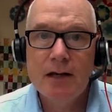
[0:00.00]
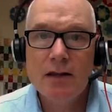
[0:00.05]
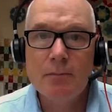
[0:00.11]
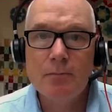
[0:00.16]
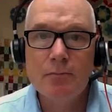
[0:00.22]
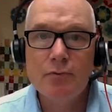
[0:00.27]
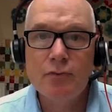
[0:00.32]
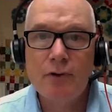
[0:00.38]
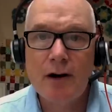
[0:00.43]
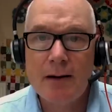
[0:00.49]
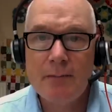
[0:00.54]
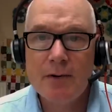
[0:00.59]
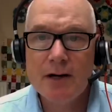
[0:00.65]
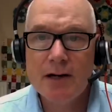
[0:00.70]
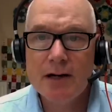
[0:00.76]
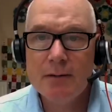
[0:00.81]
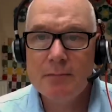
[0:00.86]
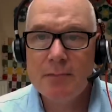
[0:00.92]
The
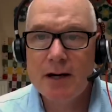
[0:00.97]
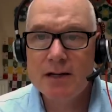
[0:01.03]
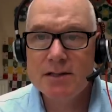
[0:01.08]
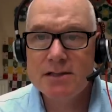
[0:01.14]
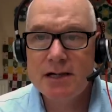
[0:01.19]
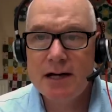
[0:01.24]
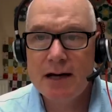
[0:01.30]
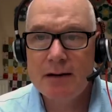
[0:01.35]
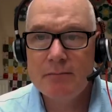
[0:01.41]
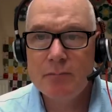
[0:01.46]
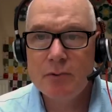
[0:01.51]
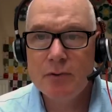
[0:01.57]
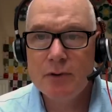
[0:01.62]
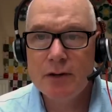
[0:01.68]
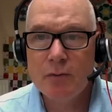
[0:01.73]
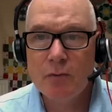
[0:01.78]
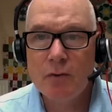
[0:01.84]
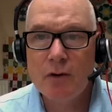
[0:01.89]
primary composite
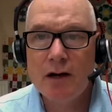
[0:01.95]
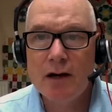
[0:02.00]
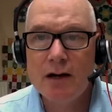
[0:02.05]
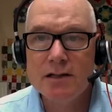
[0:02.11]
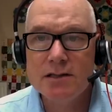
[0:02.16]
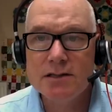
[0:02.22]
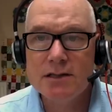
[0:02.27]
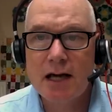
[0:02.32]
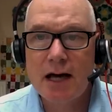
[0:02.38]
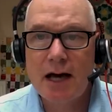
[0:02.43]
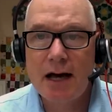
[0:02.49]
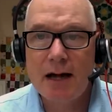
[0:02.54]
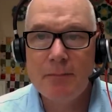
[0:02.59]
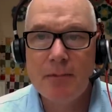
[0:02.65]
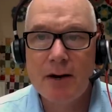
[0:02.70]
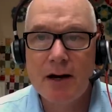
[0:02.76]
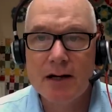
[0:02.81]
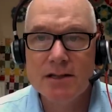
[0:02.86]
endpoint was
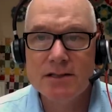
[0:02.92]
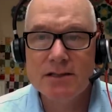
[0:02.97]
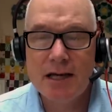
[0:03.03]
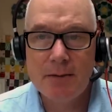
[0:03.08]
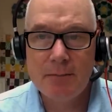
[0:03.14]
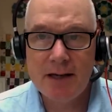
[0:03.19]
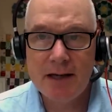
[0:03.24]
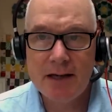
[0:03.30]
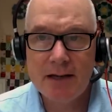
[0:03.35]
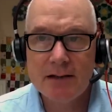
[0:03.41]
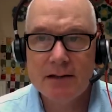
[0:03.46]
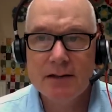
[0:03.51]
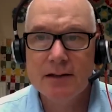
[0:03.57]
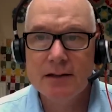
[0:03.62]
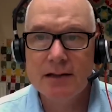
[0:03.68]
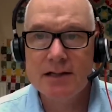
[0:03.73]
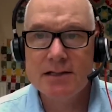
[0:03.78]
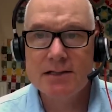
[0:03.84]
hypoxemia,
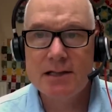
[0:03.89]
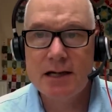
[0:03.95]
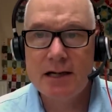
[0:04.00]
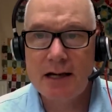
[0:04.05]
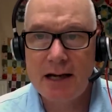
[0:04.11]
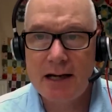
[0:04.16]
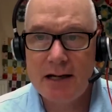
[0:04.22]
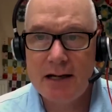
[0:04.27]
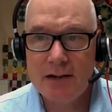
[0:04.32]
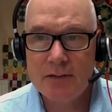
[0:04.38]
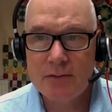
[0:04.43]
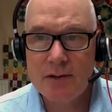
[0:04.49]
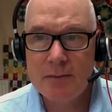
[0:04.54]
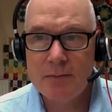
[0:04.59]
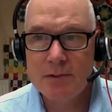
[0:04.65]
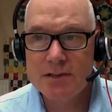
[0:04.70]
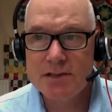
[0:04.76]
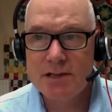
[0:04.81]
less than
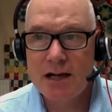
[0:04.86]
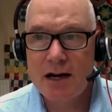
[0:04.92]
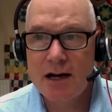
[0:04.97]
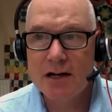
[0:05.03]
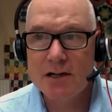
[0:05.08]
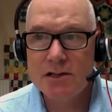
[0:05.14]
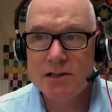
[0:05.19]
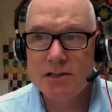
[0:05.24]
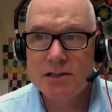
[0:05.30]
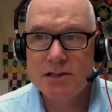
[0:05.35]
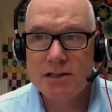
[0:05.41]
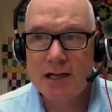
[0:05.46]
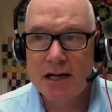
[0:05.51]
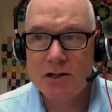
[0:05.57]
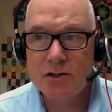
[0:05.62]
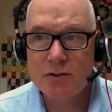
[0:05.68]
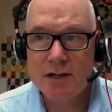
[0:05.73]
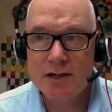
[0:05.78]
93% oxygen
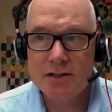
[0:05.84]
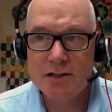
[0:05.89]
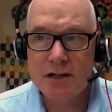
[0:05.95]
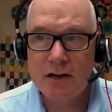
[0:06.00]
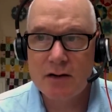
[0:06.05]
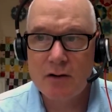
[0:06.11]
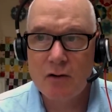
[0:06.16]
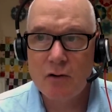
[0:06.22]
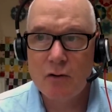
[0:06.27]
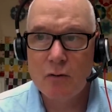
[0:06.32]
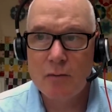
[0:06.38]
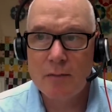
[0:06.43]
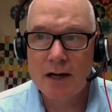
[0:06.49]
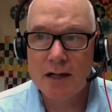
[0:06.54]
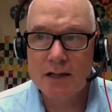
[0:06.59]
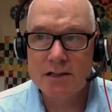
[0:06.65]
saturation on home